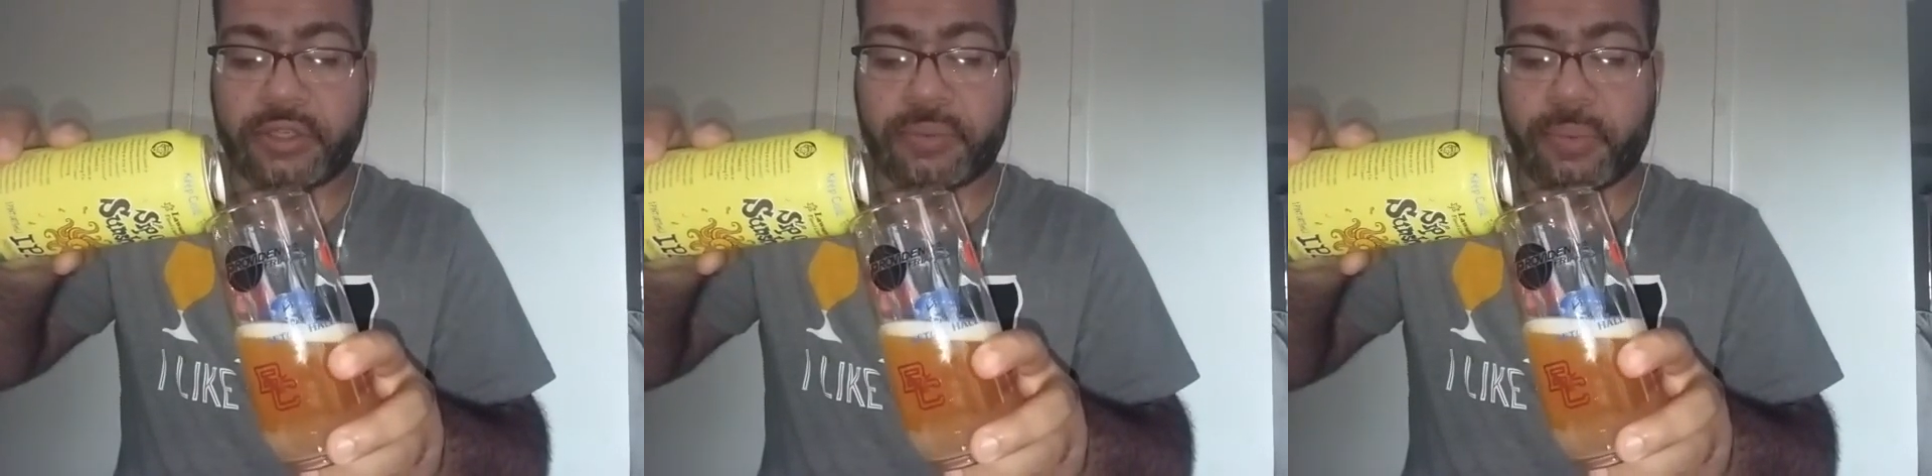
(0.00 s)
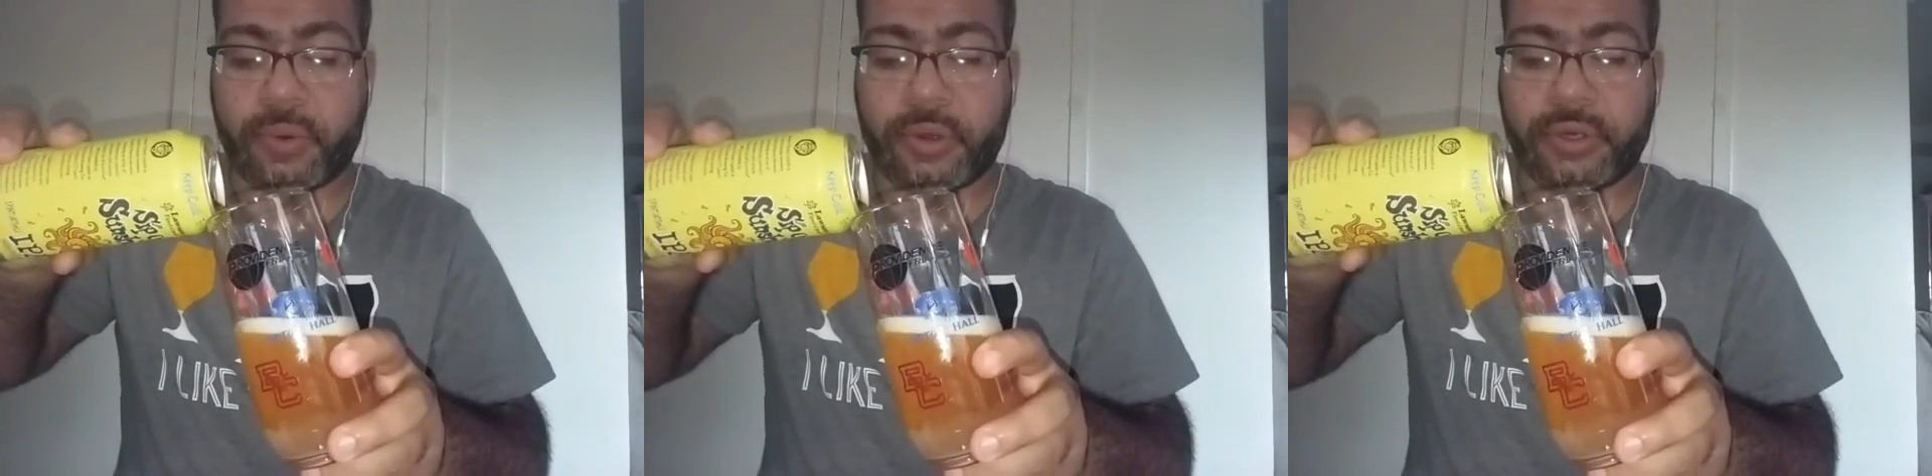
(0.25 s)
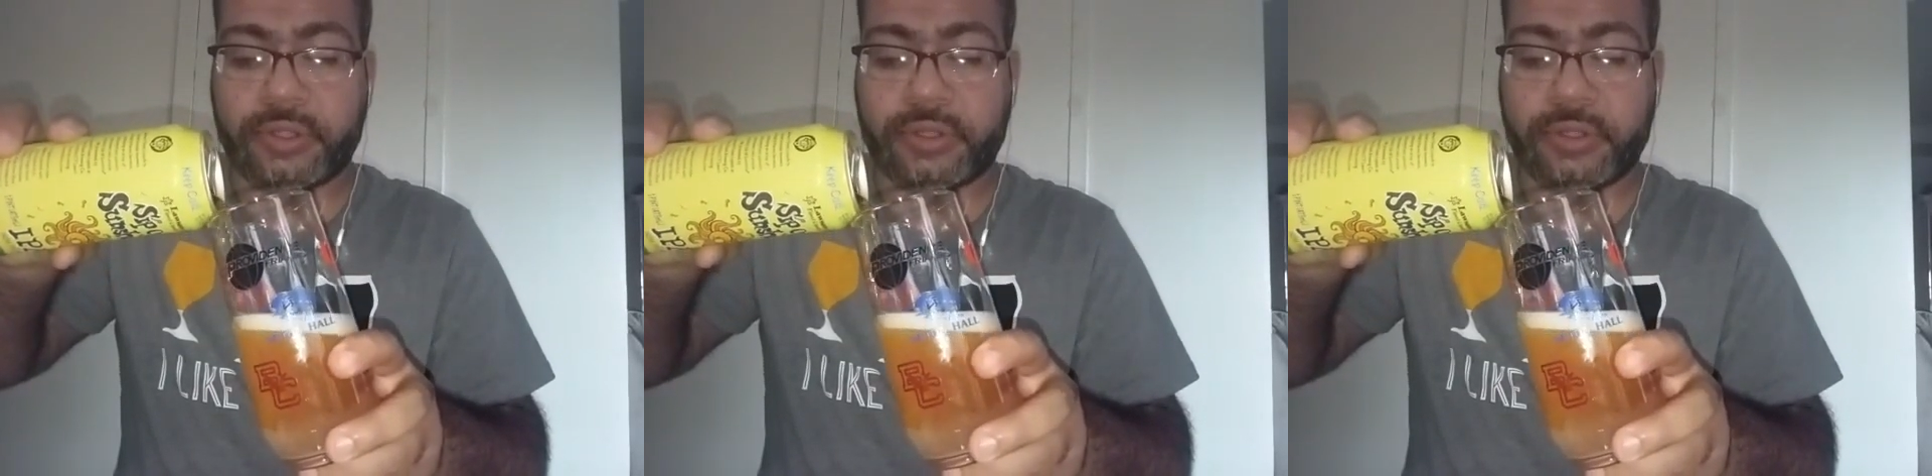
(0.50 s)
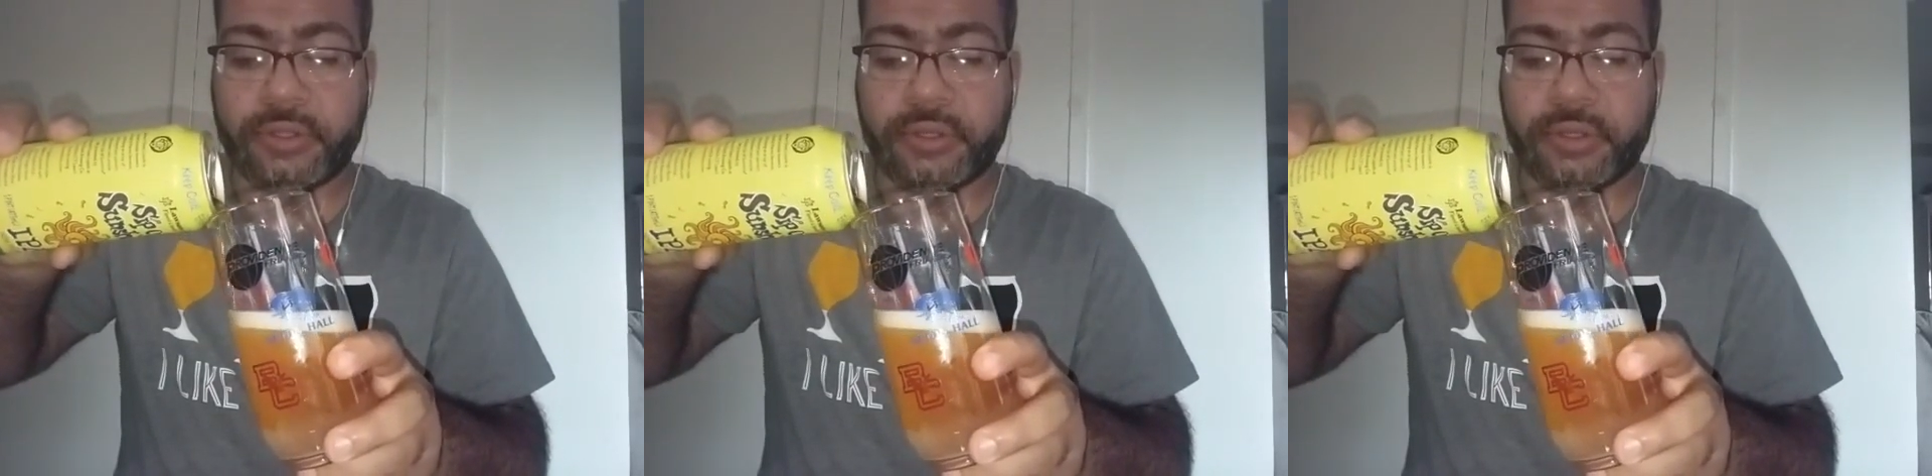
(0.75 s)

sports,